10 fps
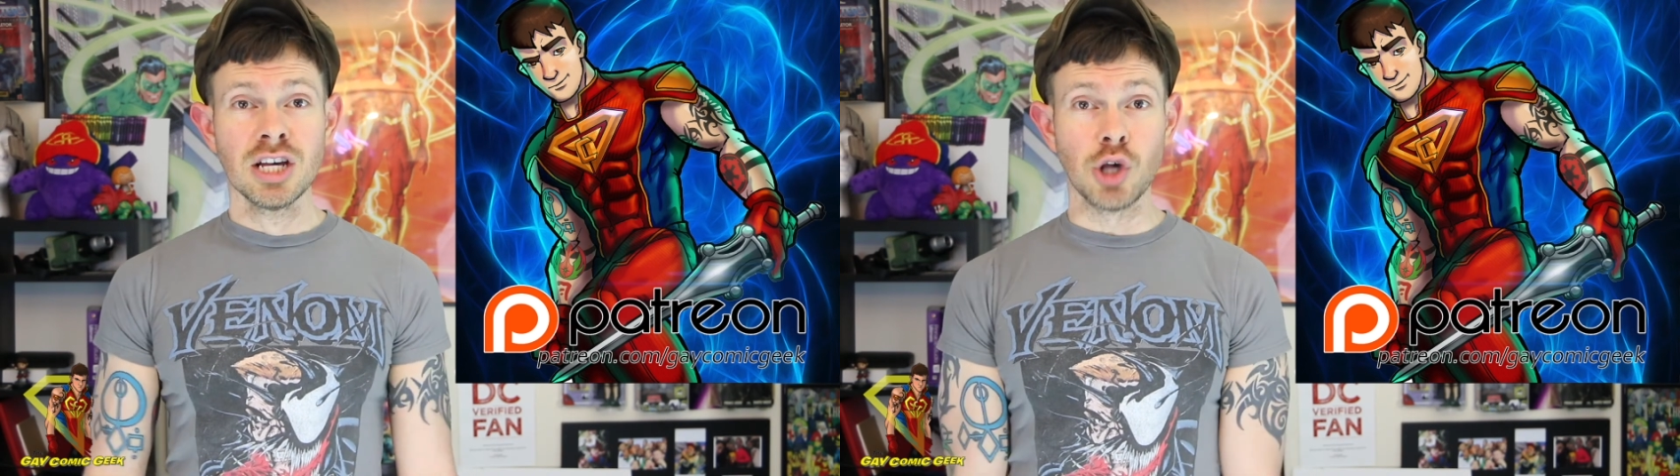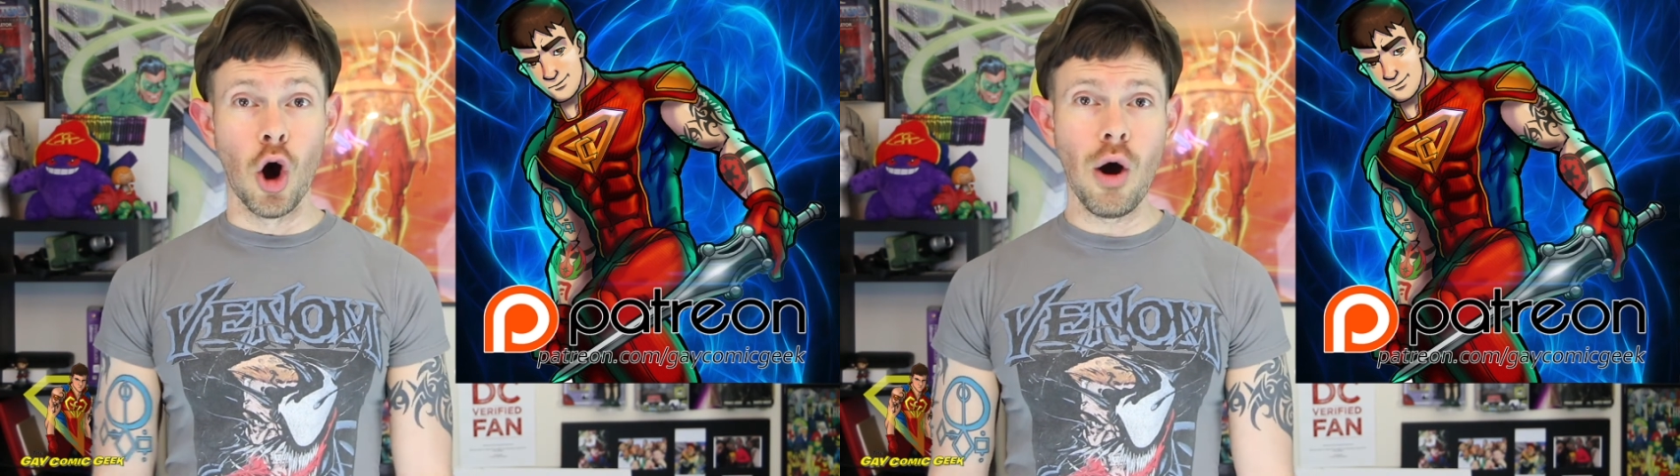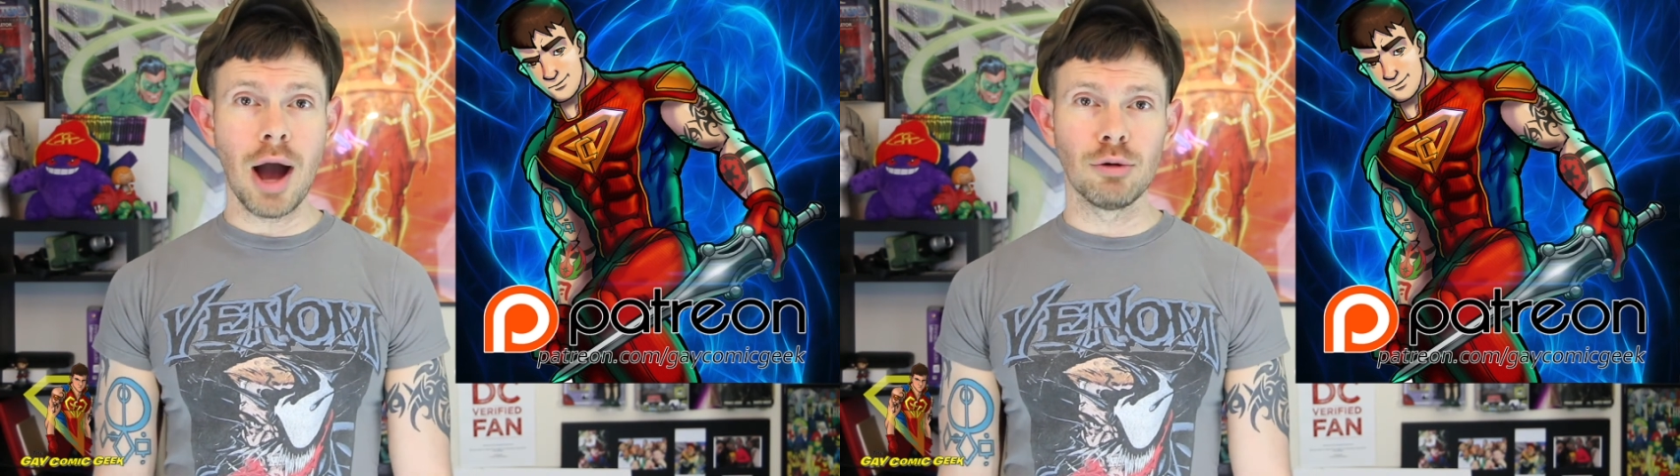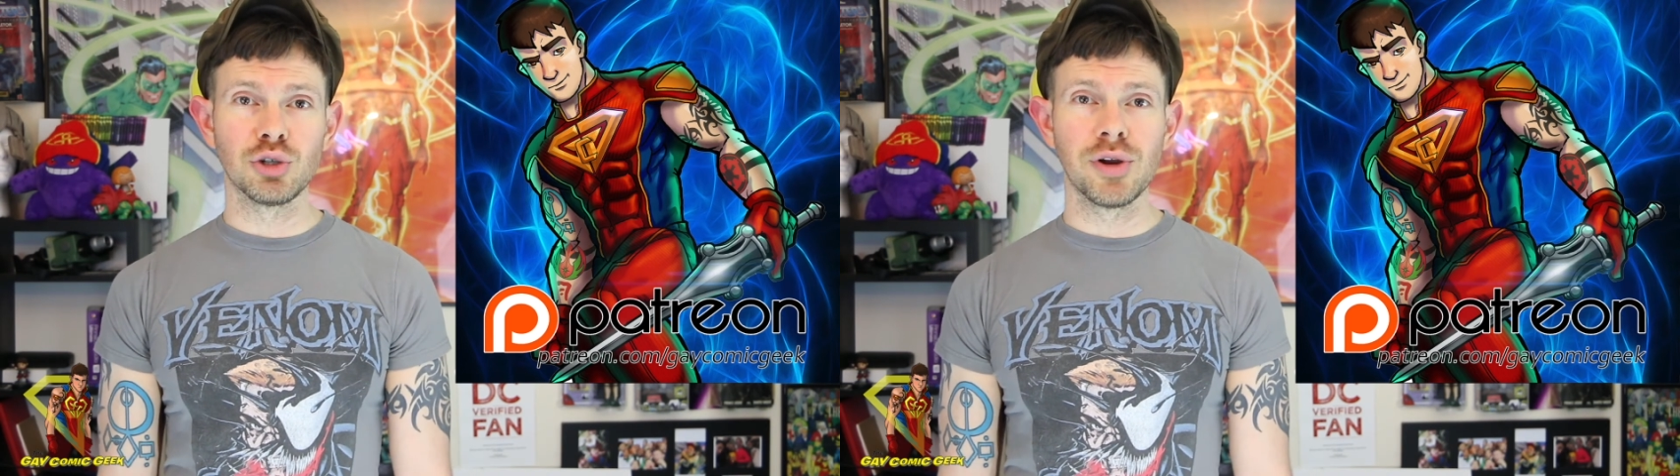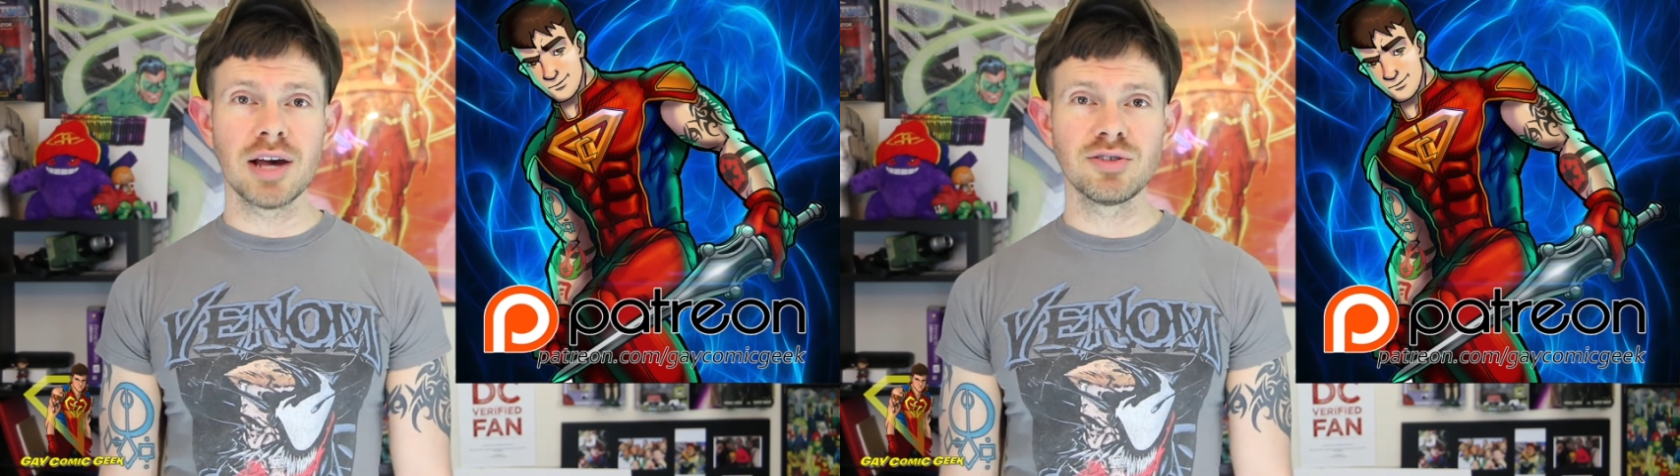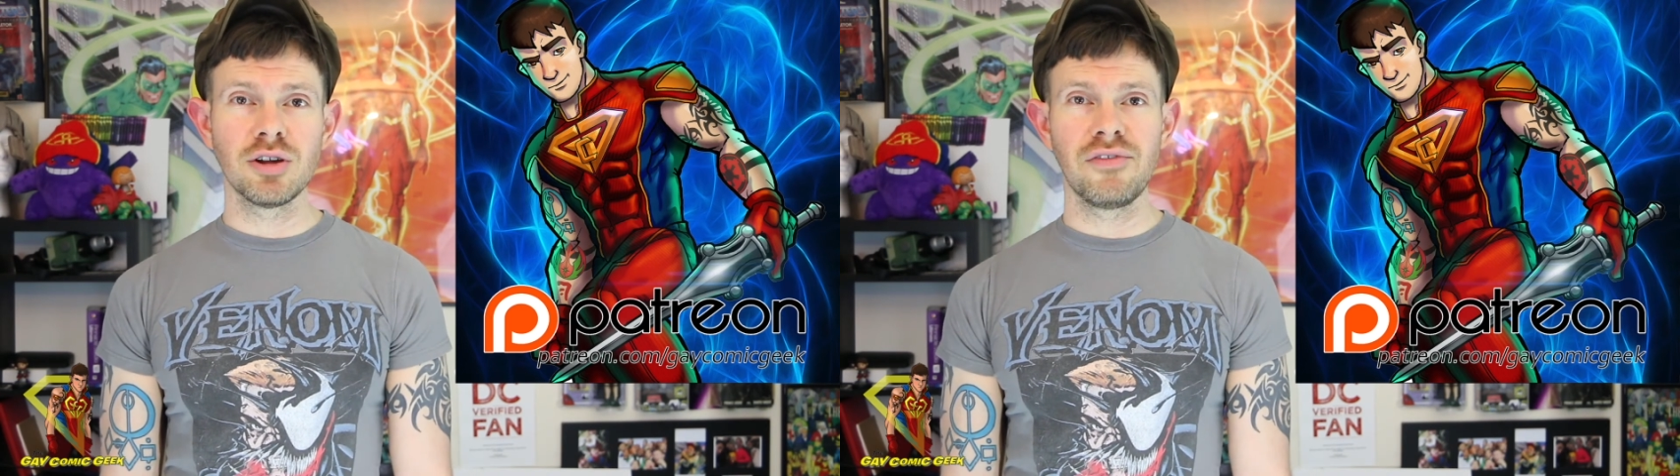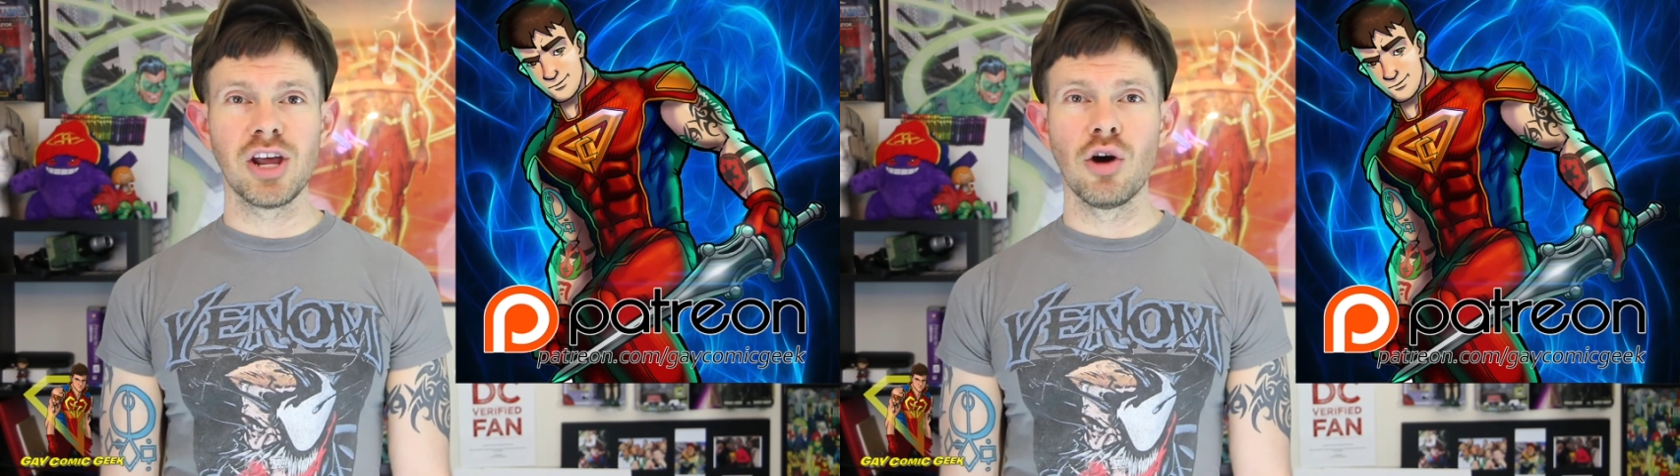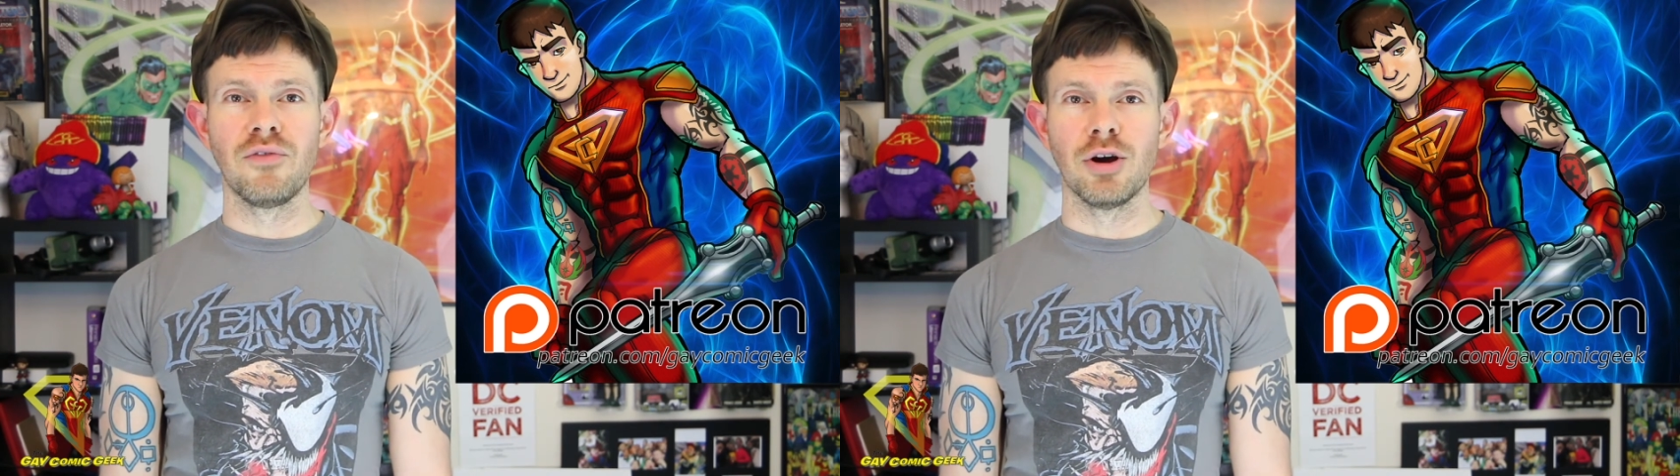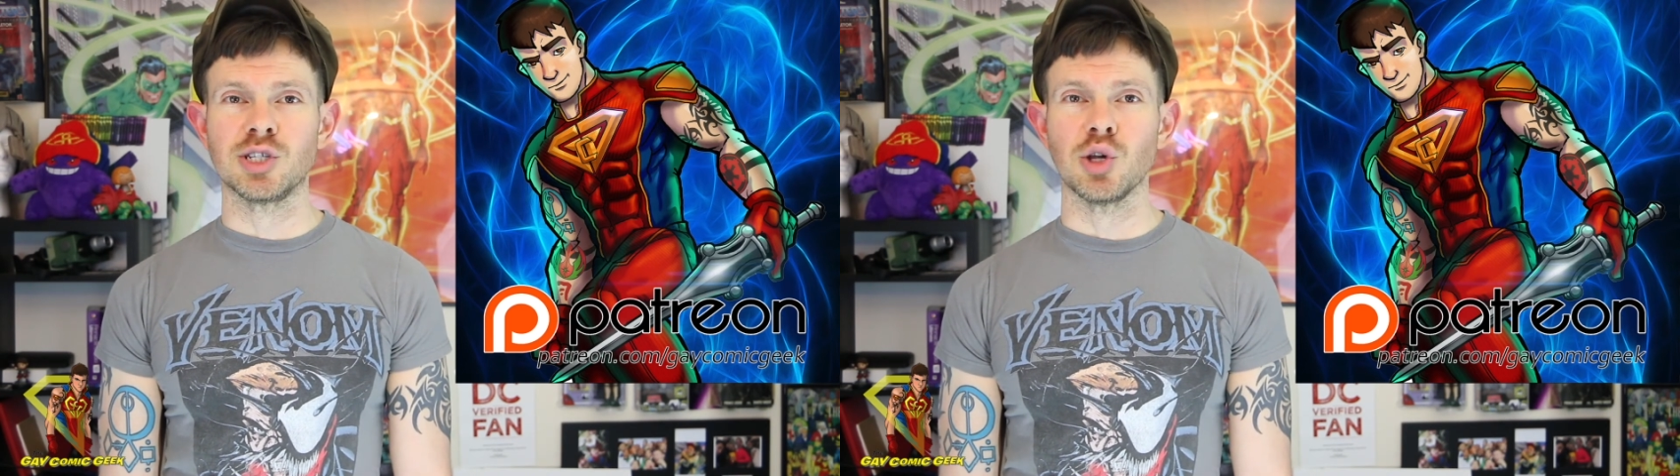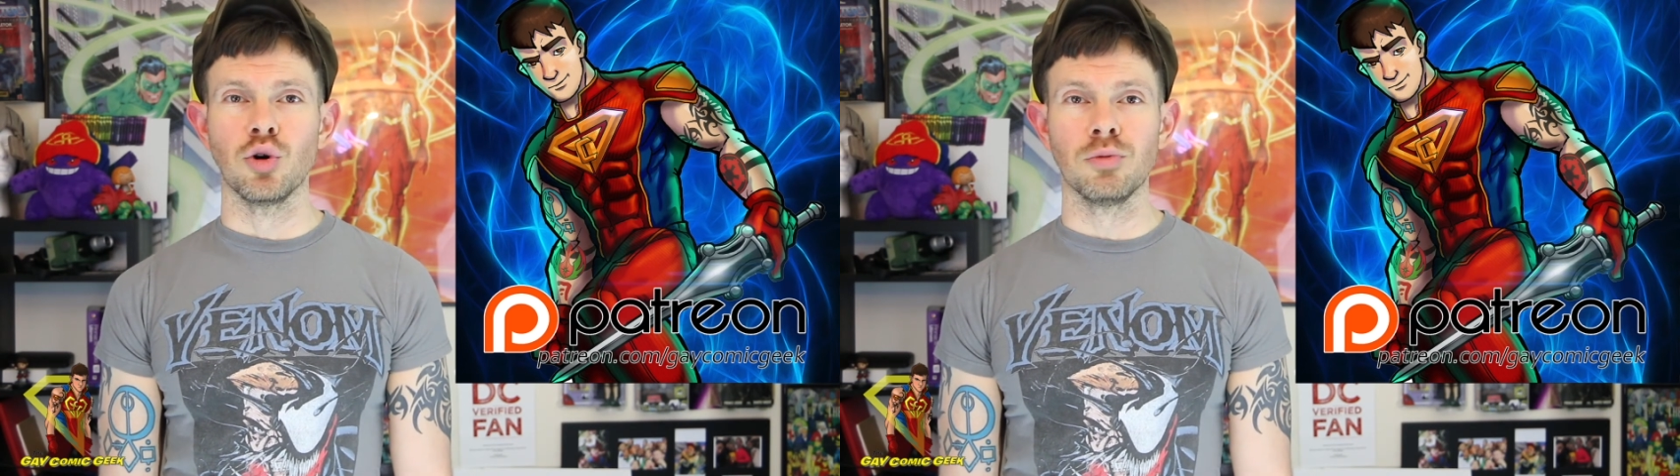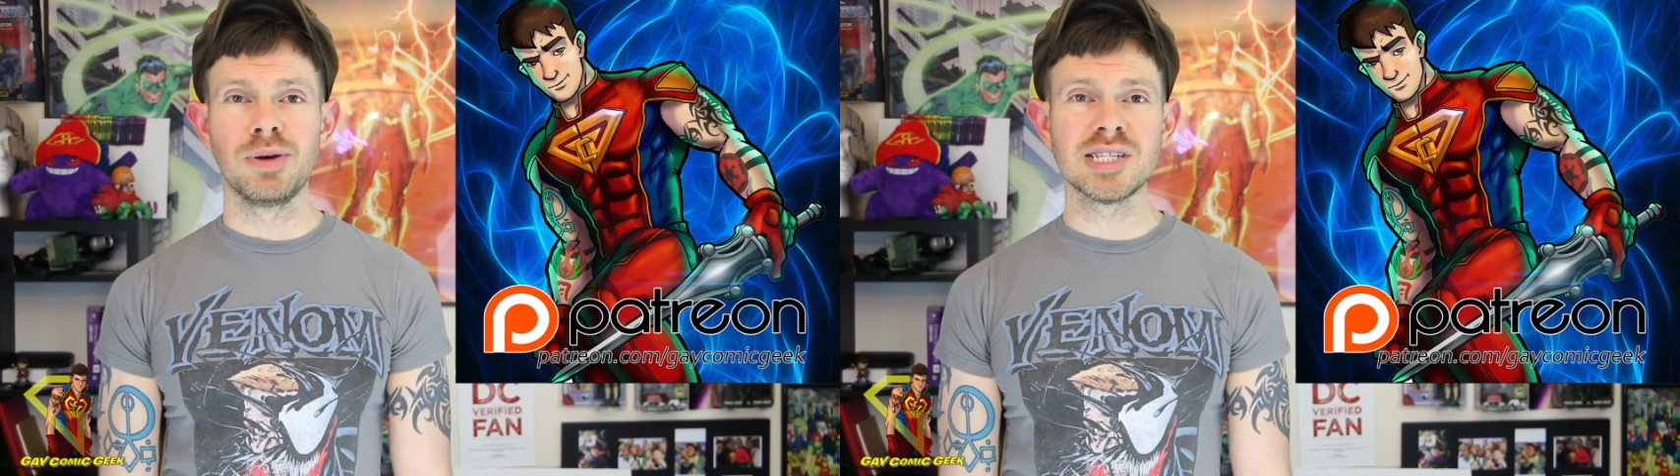So I will join you guys in another video very soon.